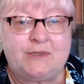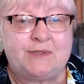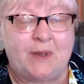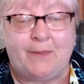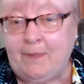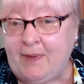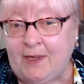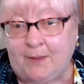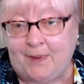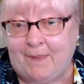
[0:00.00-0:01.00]
So
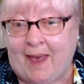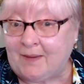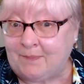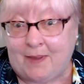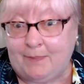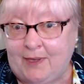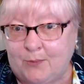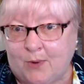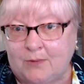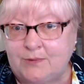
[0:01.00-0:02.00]
maybe he'll be back,
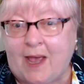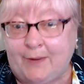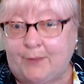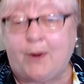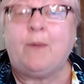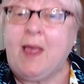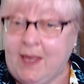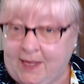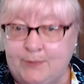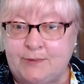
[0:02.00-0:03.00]
maybe he won't. I don't know.
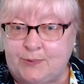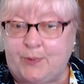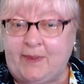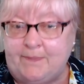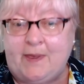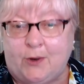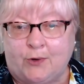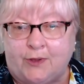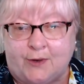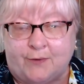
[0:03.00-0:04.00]
He was with
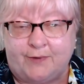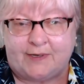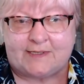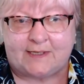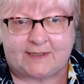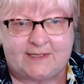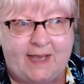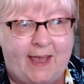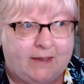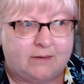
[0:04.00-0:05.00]
me earlier and his little
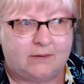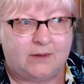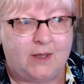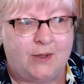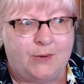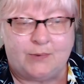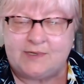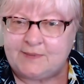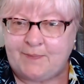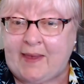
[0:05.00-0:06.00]
tail
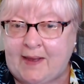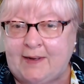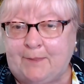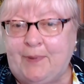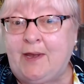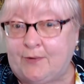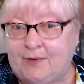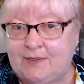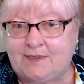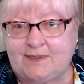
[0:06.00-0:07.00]
was making an
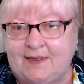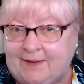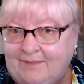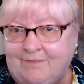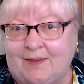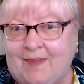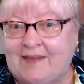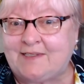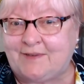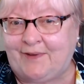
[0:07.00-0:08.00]
appearance in the
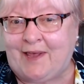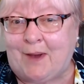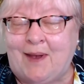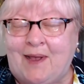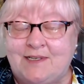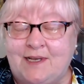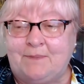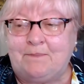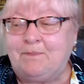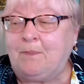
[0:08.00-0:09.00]
last video I
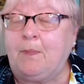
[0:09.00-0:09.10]
did.